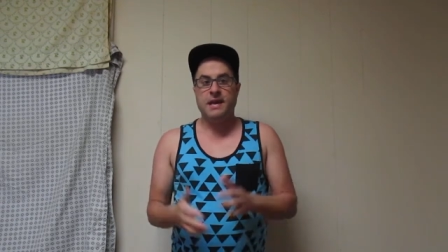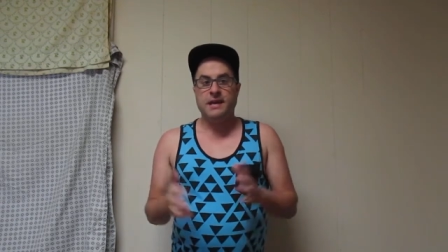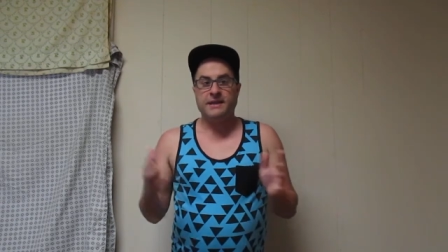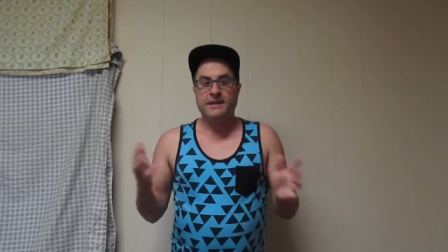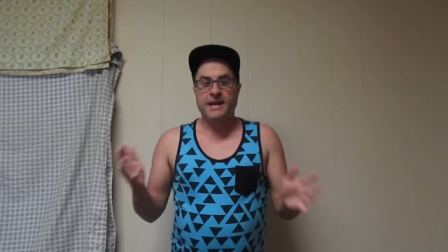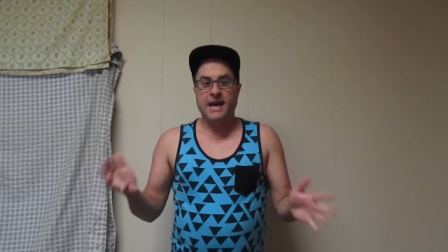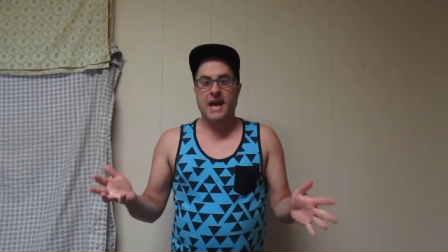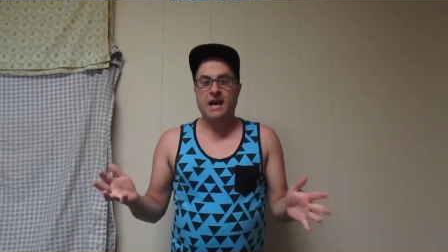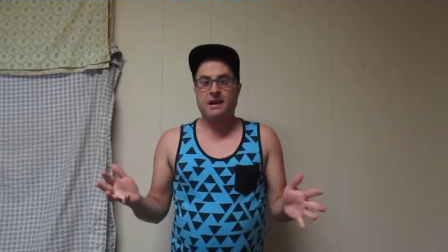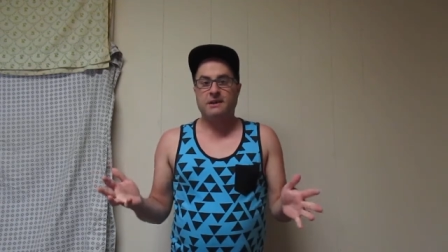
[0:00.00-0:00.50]

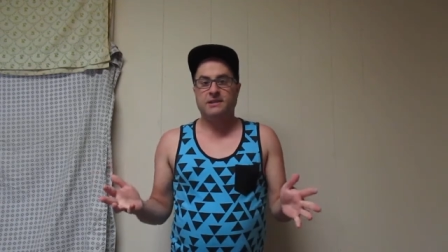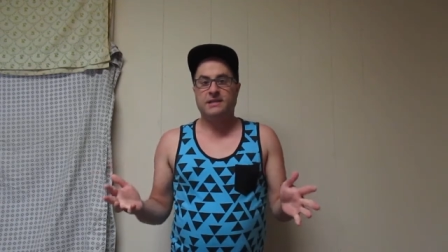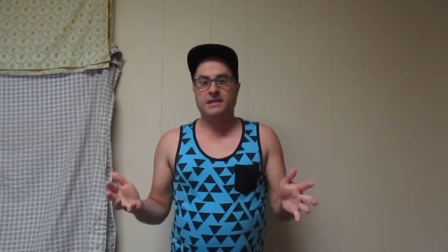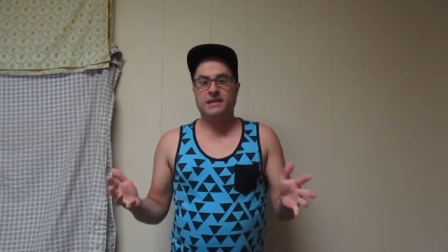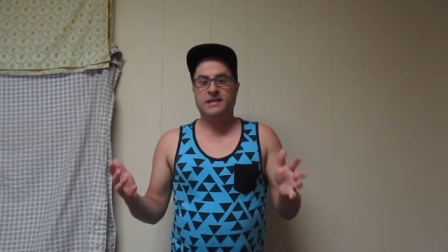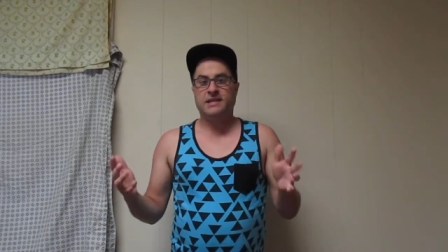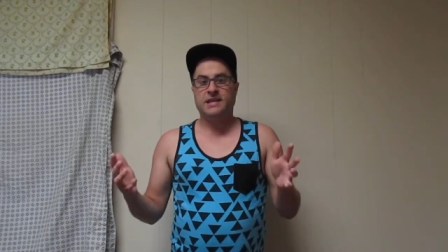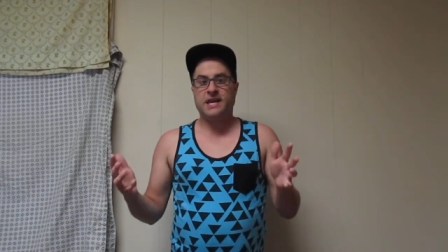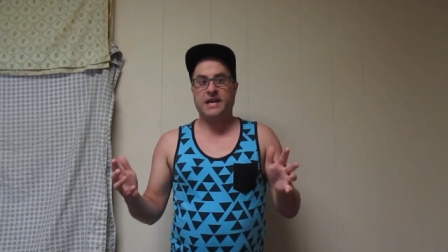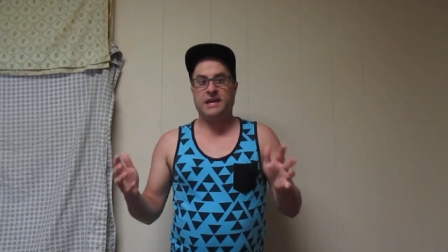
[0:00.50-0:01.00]
The house
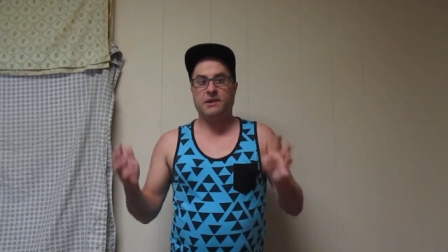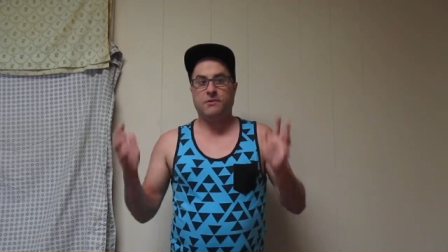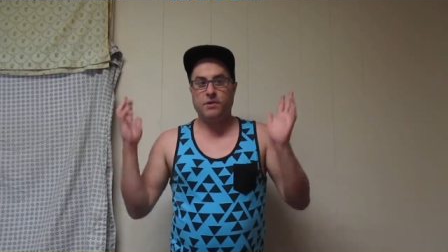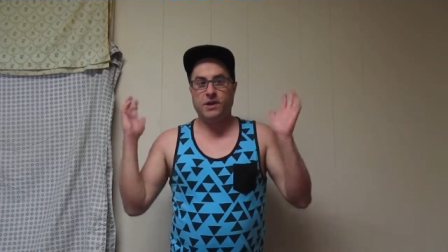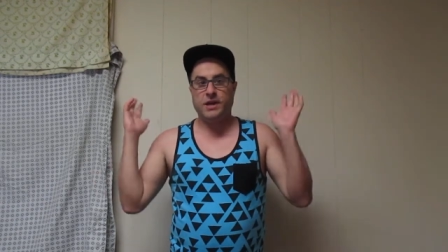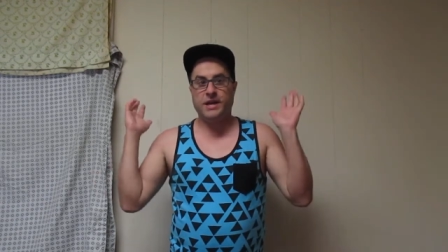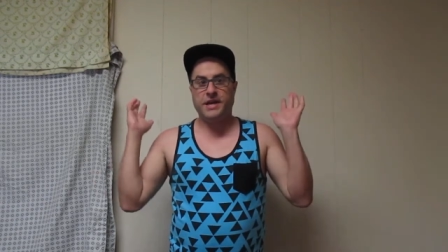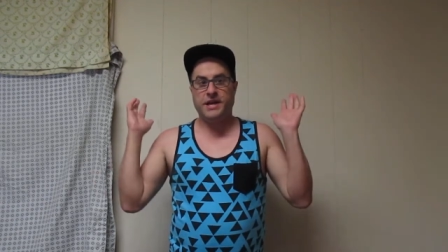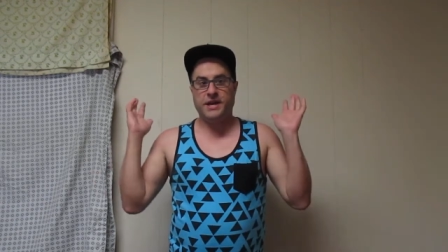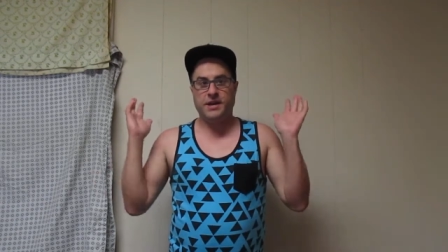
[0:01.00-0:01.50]
is like
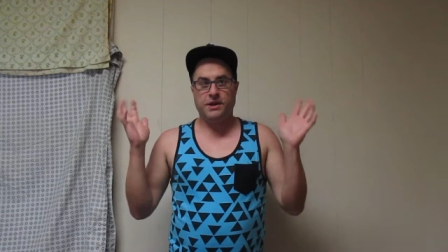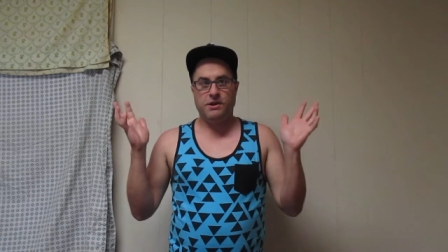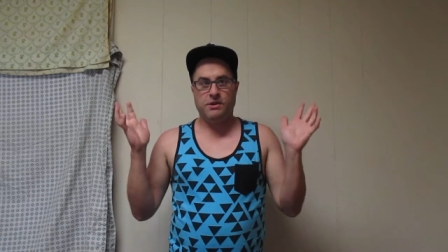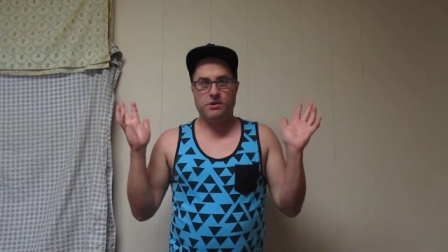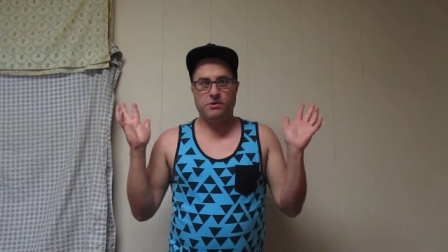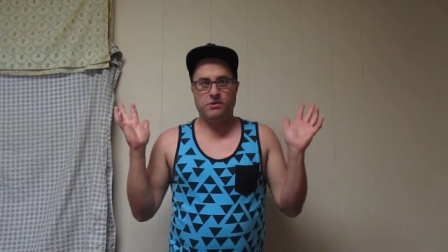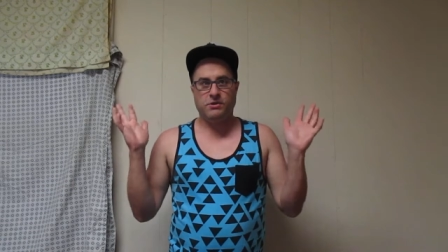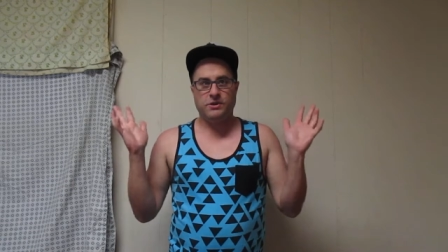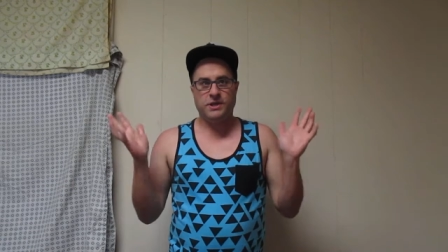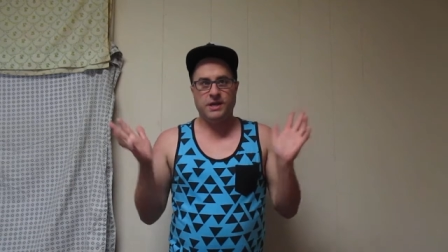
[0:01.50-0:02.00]
really
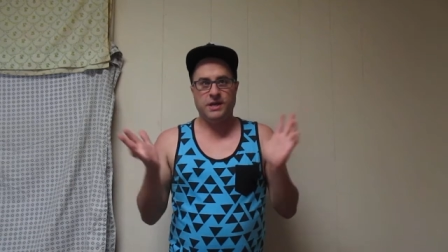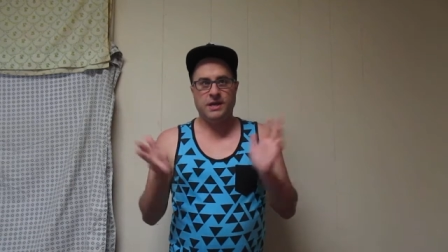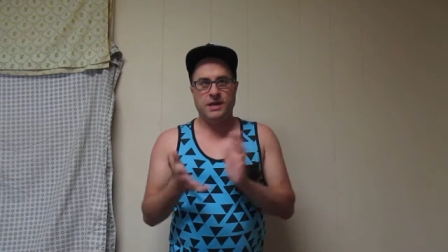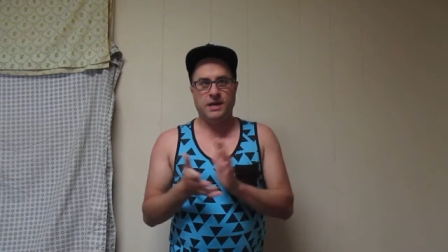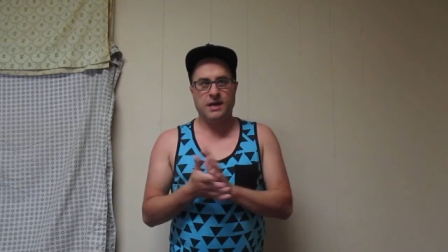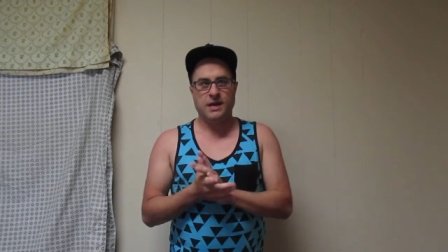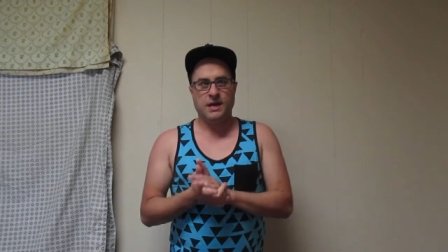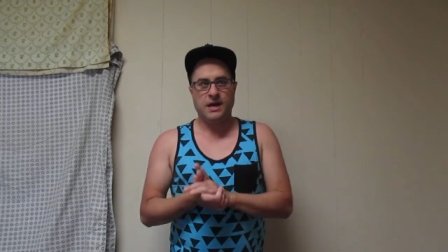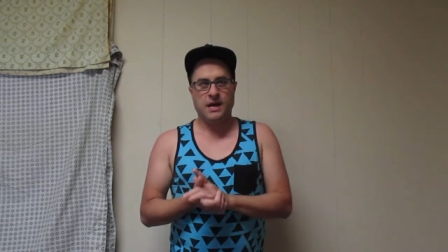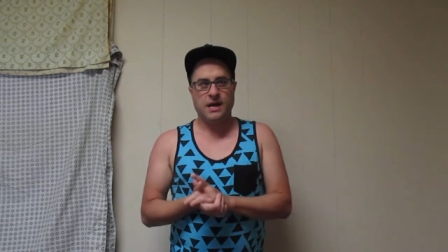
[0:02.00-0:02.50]
huge.
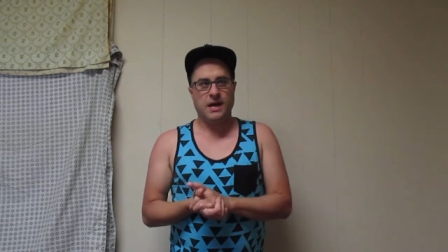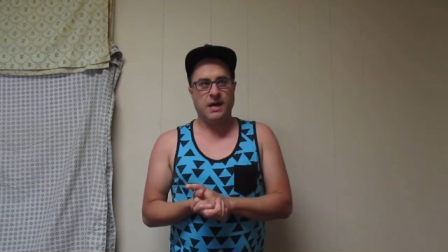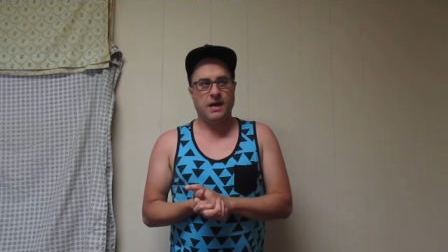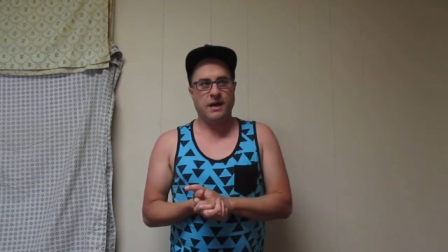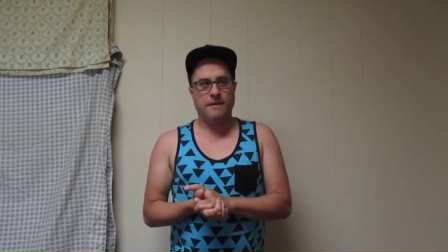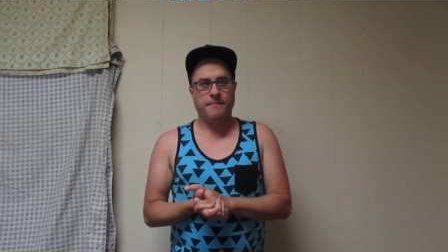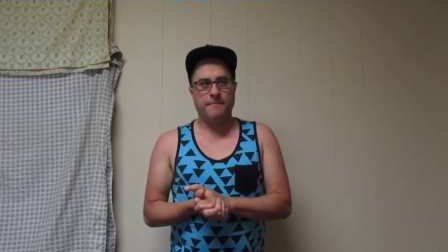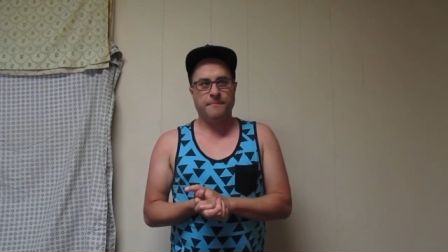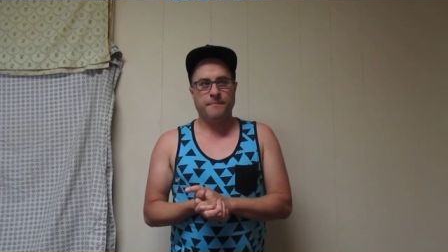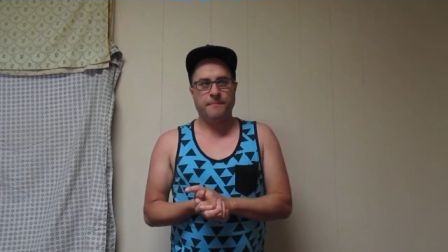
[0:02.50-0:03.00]

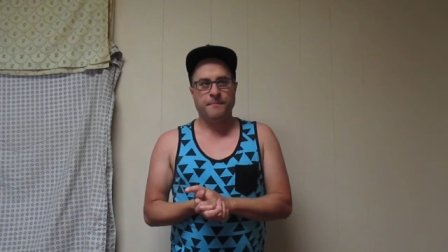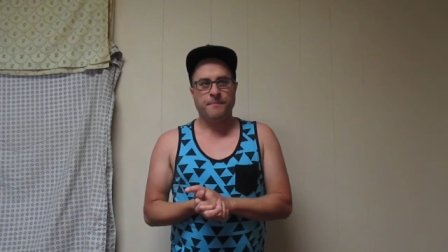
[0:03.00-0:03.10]
It